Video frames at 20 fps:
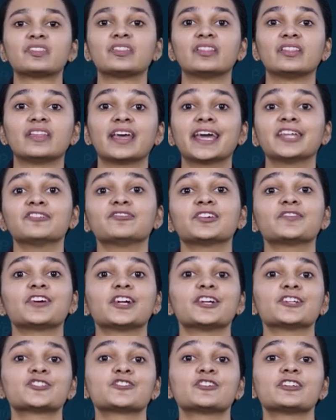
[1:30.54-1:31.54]
Then we have
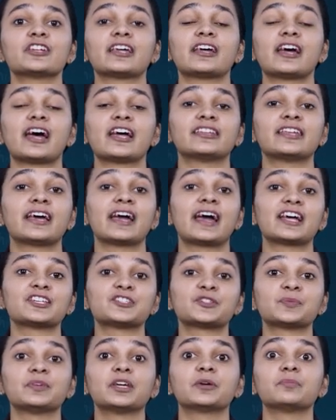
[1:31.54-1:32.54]
understood that there
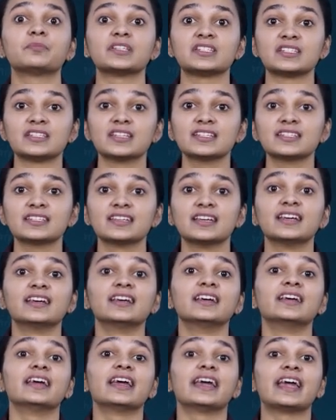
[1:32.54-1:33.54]
has to be a business,
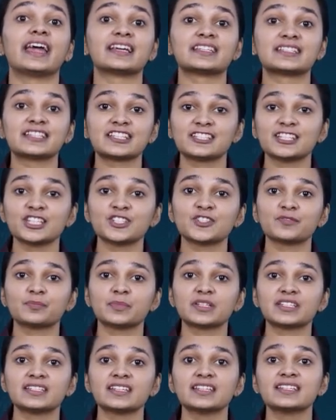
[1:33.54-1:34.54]
existence of
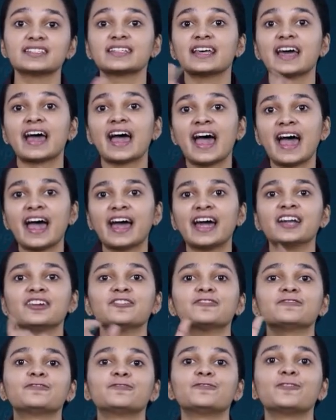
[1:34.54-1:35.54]
business
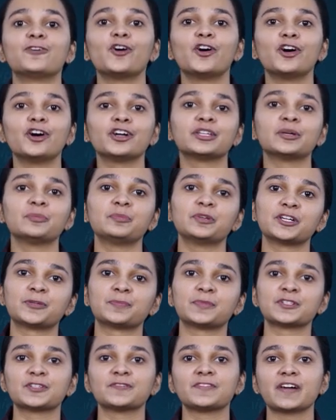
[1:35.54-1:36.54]
and for the
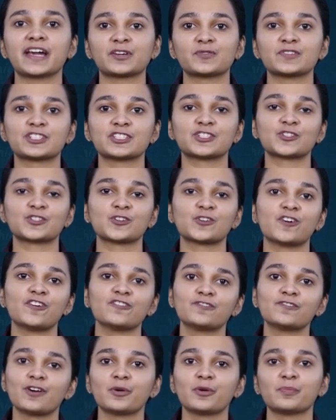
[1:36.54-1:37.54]
purpose of acquisition
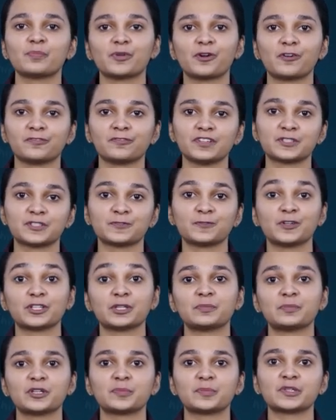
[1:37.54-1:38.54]
of profits, for
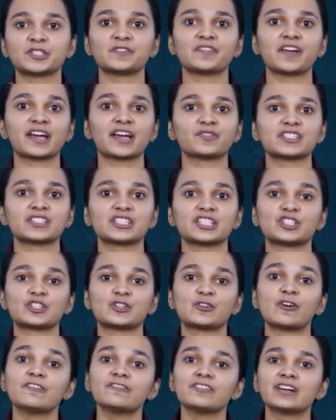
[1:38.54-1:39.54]
the purpose of
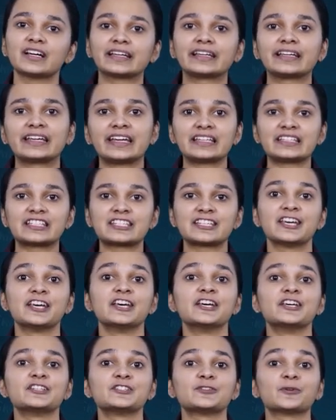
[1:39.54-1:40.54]
acquisition of gains.
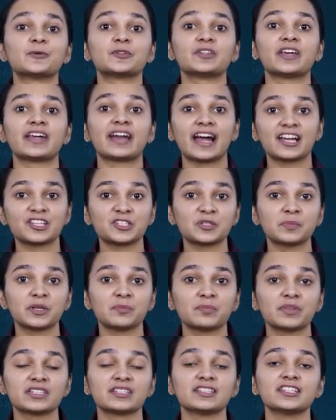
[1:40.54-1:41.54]
So there has to
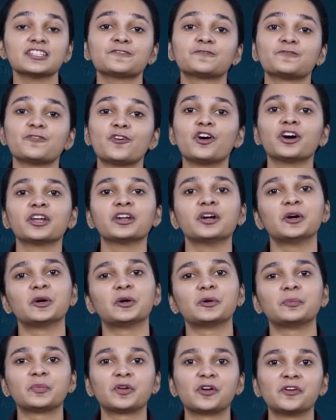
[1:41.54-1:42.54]
be business for
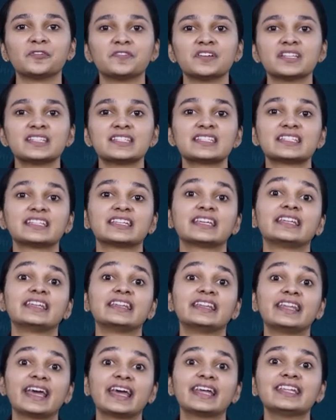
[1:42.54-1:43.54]
profits.
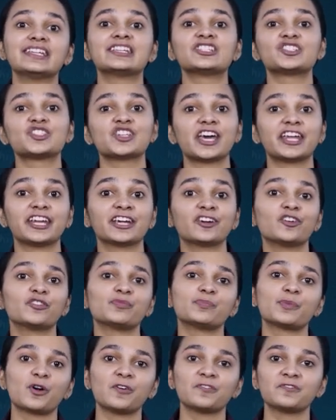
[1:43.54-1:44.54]
Then sharing
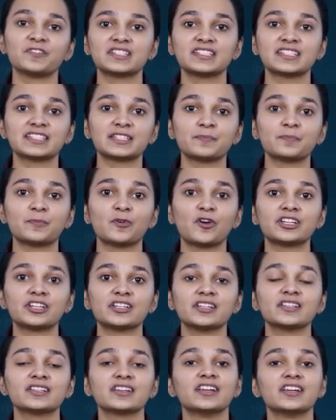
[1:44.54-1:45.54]
of profits is
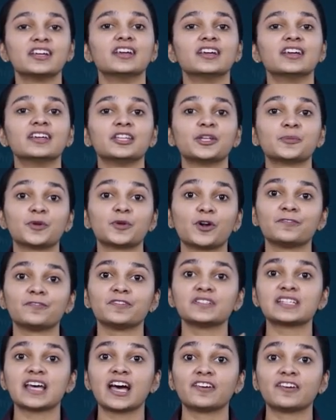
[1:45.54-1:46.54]
important. The
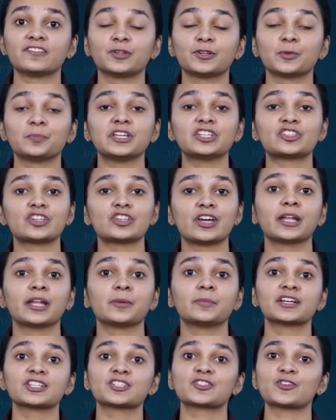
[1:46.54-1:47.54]
profits have to be shared
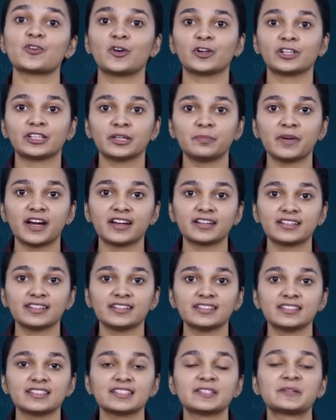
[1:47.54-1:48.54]
amongst all the
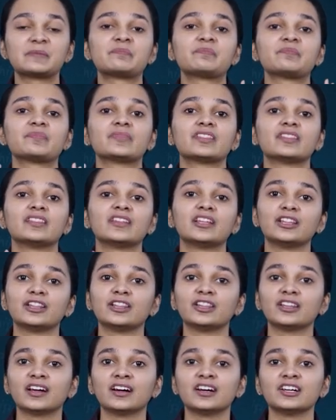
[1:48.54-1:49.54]
partners
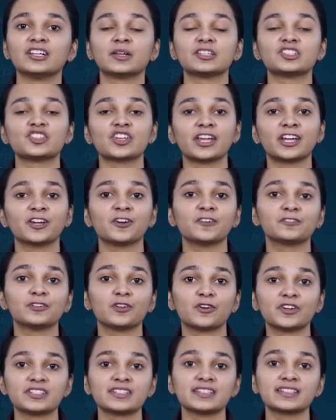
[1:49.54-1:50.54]
uh, sharing of
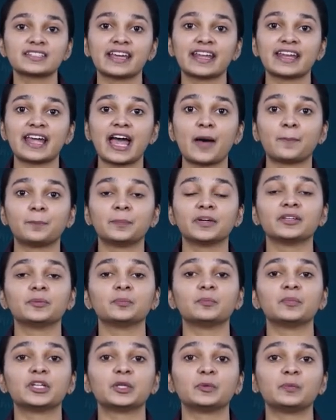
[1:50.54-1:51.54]
losses can
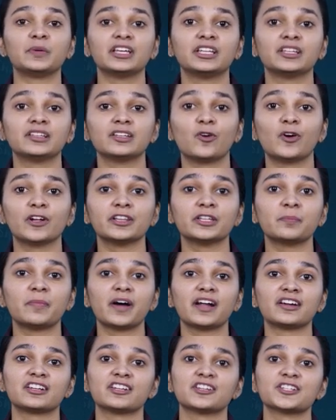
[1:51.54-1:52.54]
happen between all the
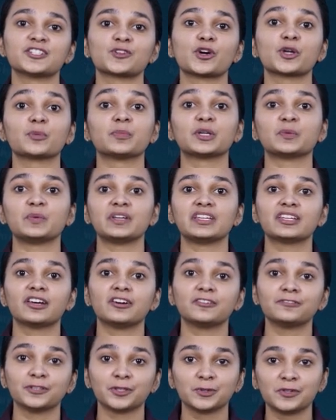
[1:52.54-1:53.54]
partners or between
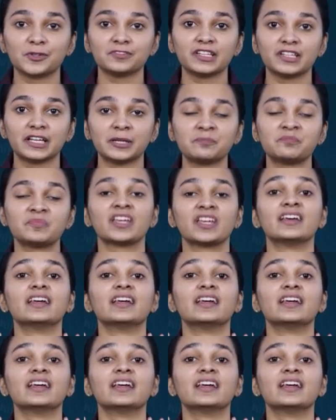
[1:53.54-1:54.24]
a few of them